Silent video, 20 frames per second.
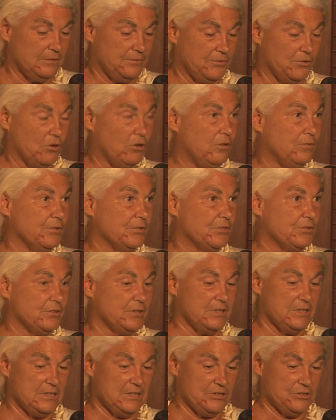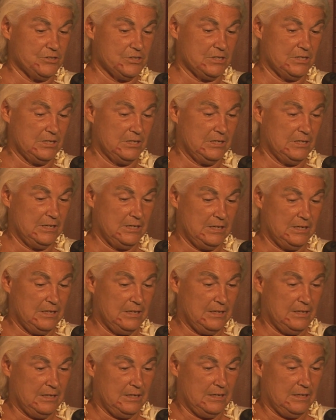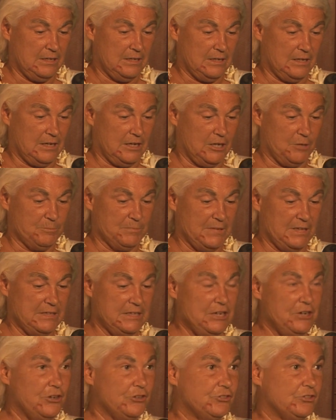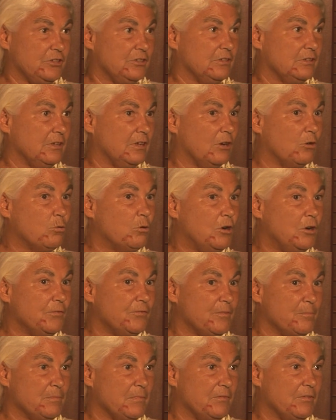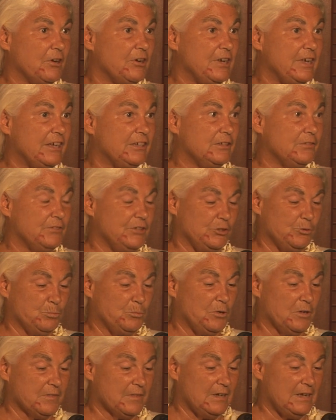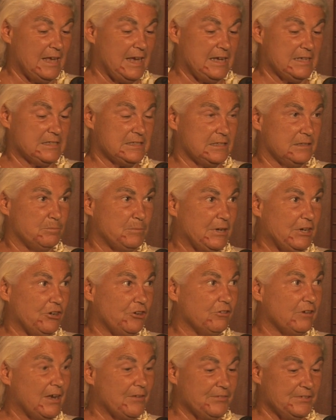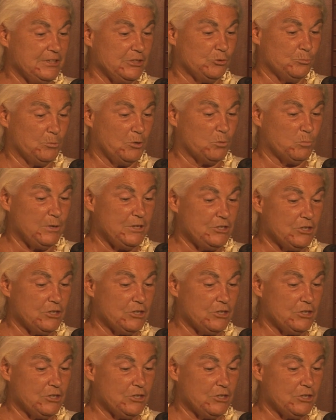for over 30 years. And here's a quote from the very end of his book, the last paragraph in his book: "We